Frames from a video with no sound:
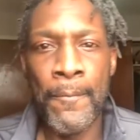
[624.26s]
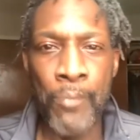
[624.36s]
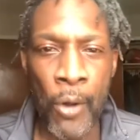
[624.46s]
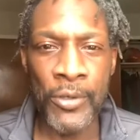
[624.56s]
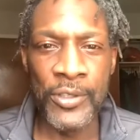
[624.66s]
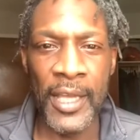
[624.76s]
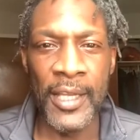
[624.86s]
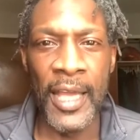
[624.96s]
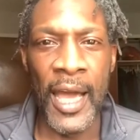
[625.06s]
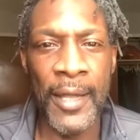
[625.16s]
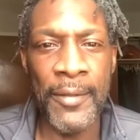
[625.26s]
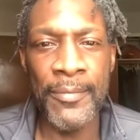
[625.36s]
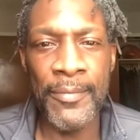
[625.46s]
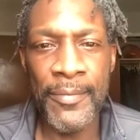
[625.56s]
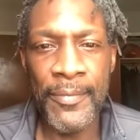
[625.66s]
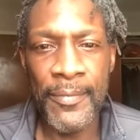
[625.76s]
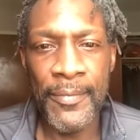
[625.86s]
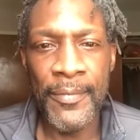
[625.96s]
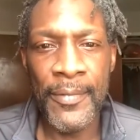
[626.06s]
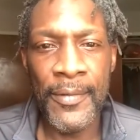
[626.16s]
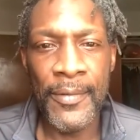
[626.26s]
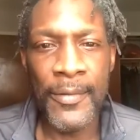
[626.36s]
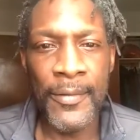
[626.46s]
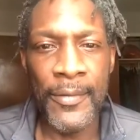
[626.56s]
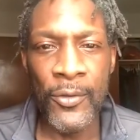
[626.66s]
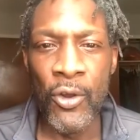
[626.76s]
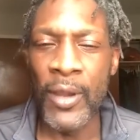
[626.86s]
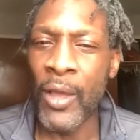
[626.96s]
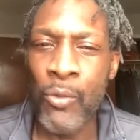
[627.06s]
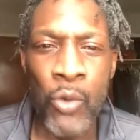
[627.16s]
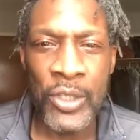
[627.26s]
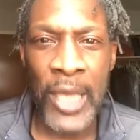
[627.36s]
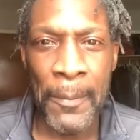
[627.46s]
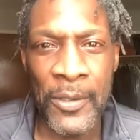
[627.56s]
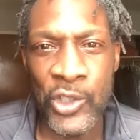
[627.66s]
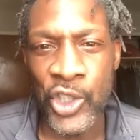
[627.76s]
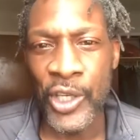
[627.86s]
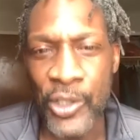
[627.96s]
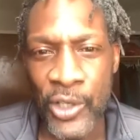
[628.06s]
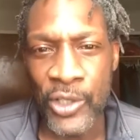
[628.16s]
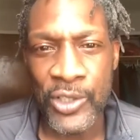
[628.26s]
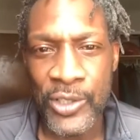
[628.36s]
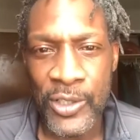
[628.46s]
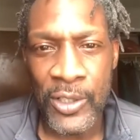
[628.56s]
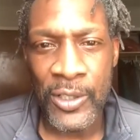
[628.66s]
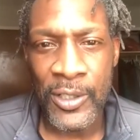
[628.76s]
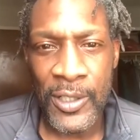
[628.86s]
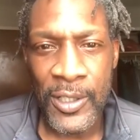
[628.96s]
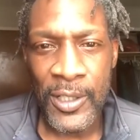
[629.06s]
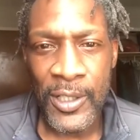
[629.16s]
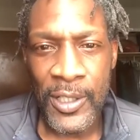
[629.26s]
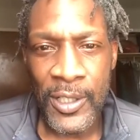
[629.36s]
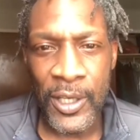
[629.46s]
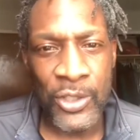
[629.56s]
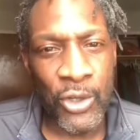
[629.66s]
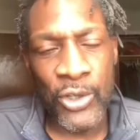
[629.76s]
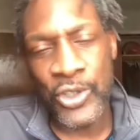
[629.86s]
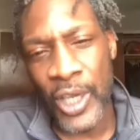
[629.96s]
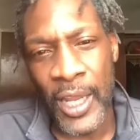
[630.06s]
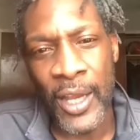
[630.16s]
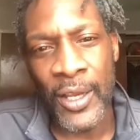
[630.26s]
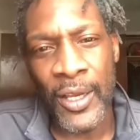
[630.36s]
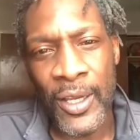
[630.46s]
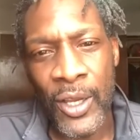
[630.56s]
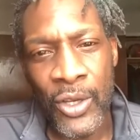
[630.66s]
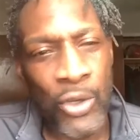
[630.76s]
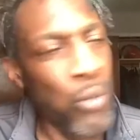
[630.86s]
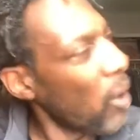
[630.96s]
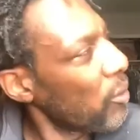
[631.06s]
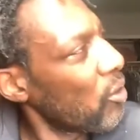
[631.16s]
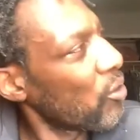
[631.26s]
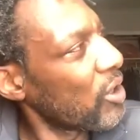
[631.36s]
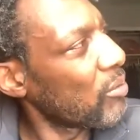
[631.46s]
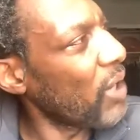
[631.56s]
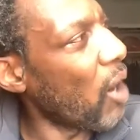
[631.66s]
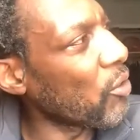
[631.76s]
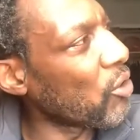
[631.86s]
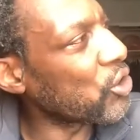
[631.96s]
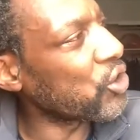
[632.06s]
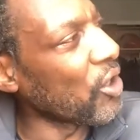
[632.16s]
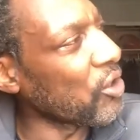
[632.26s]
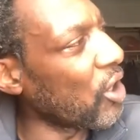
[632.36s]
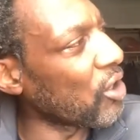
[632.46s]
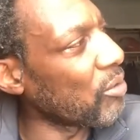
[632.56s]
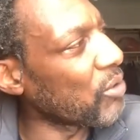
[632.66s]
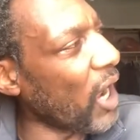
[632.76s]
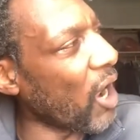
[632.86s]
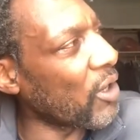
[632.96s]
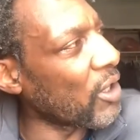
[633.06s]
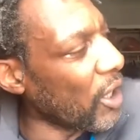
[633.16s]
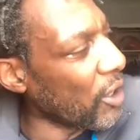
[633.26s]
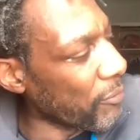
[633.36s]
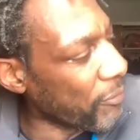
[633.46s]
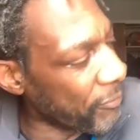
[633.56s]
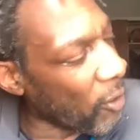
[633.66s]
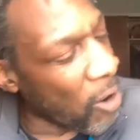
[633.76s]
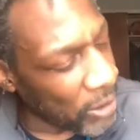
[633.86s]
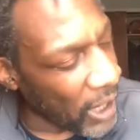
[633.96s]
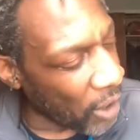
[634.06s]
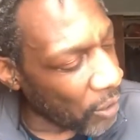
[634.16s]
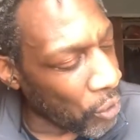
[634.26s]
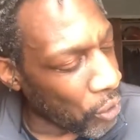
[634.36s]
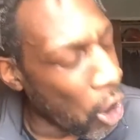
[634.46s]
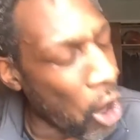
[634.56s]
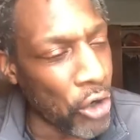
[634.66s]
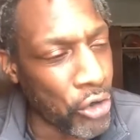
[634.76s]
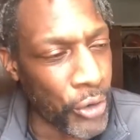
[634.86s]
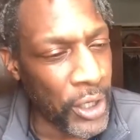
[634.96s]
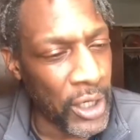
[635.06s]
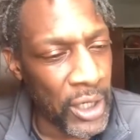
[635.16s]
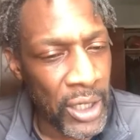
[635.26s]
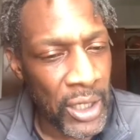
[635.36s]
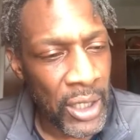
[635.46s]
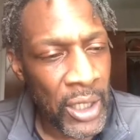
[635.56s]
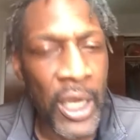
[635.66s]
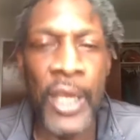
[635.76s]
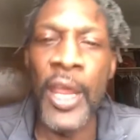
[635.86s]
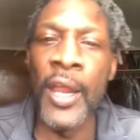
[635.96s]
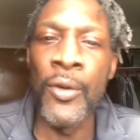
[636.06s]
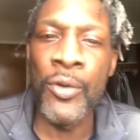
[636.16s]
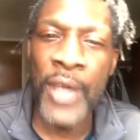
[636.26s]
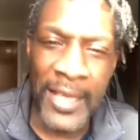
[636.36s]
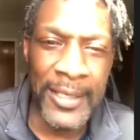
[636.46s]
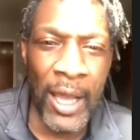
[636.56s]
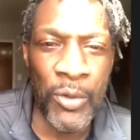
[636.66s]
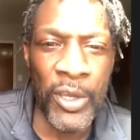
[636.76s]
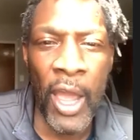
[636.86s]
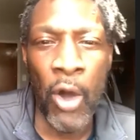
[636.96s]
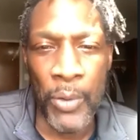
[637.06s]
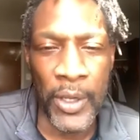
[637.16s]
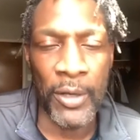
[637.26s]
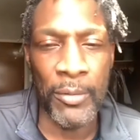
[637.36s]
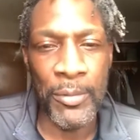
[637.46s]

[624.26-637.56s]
Broke his neck and died. You know, like what type of genius is going to say that the way we're going to get him down, we're going to stun gun him down and let him fall out on the concrete. And then that's how we're helping him.